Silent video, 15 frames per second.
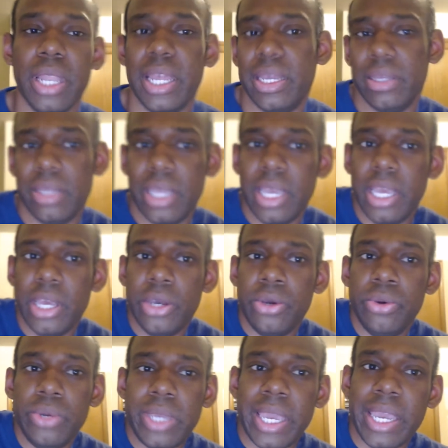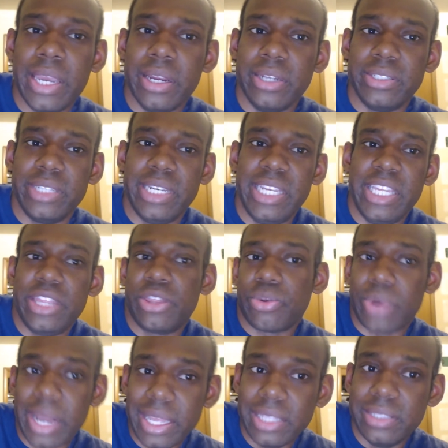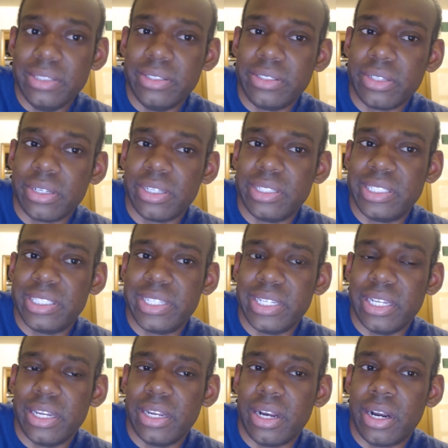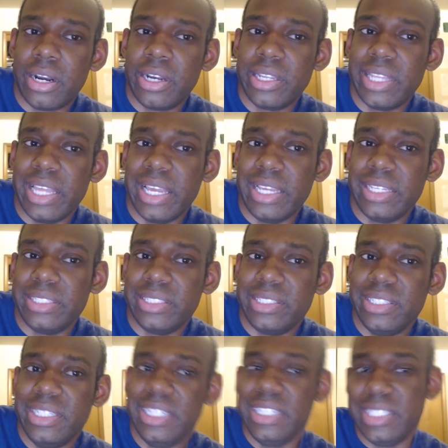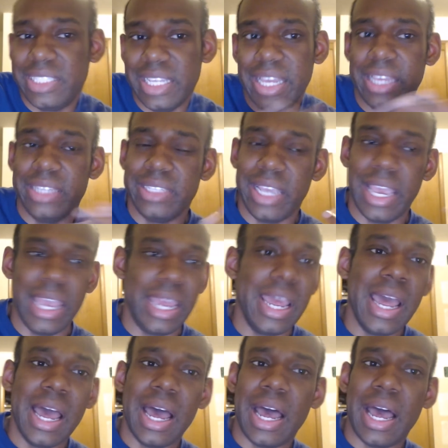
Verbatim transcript: Like, who cares? And he threatens to her that, and he says, "Hey,